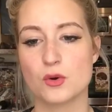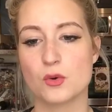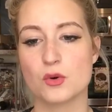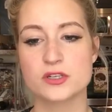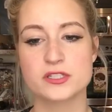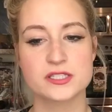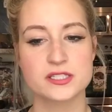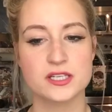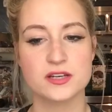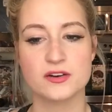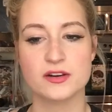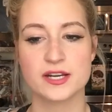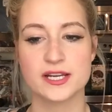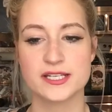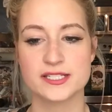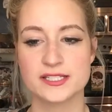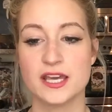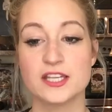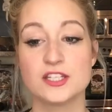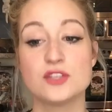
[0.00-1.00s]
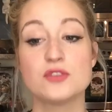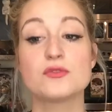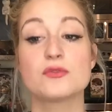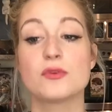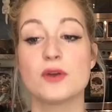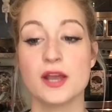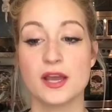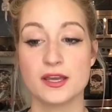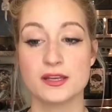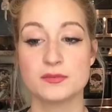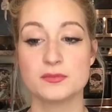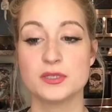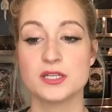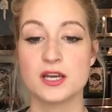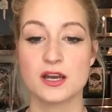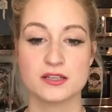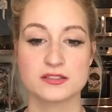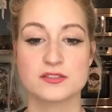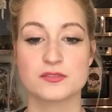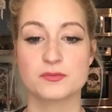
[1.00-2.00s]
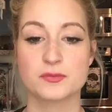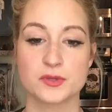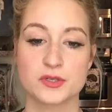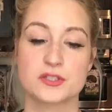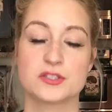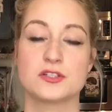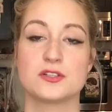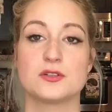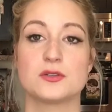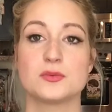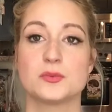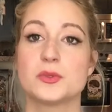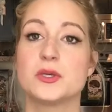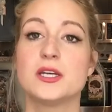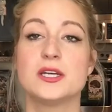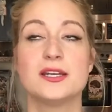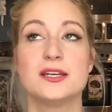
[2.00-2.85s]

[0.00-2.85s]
or series that you've read because of booktube